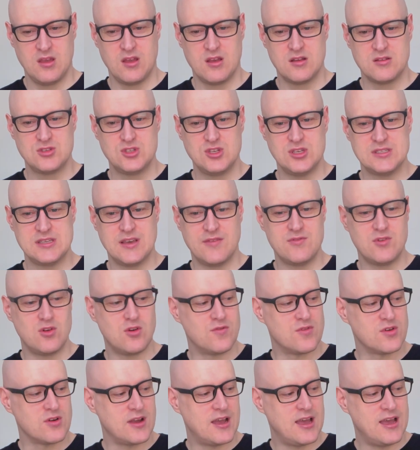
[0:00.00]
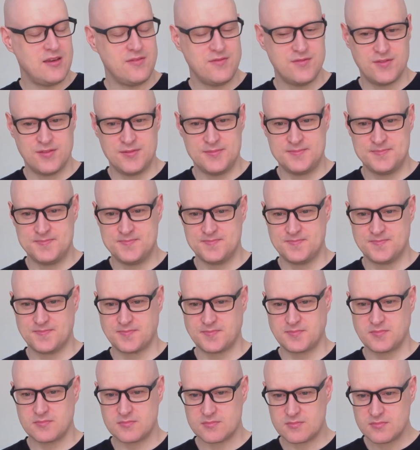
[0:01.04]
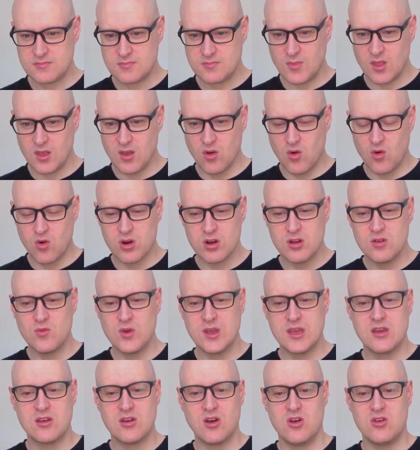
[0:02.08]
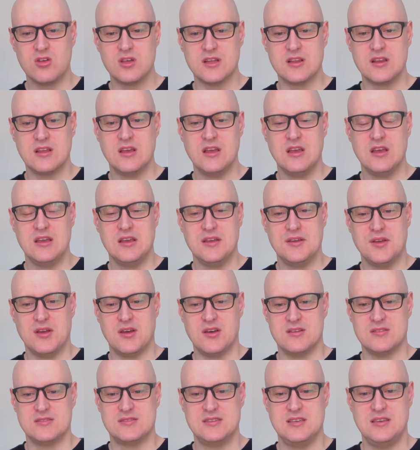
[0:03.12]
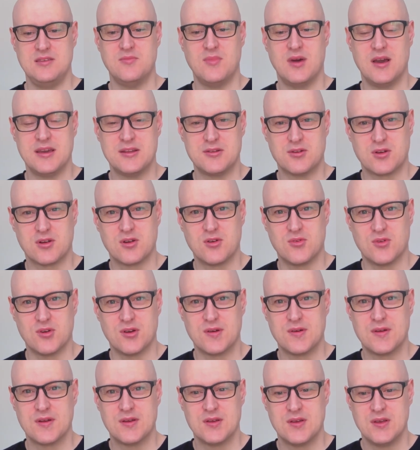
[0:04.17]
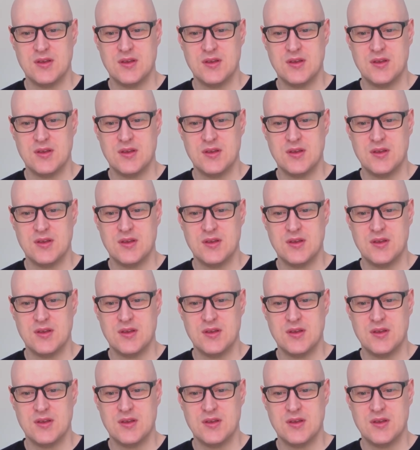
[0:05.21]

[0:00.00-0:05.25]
G7 over F, or we could call it a D minor chord.